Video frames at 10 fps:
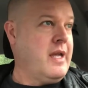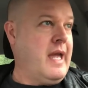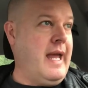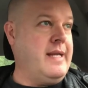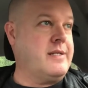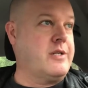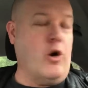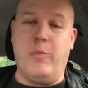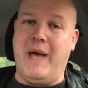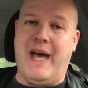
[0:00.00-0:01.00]
and
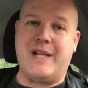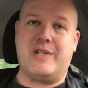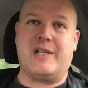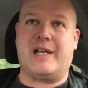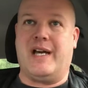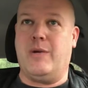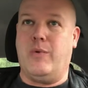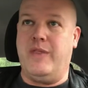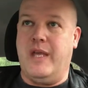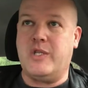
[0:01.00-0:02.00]
go back to kind of
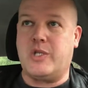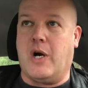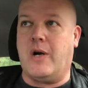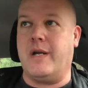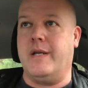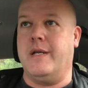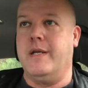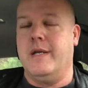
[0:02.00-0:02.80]
when they started.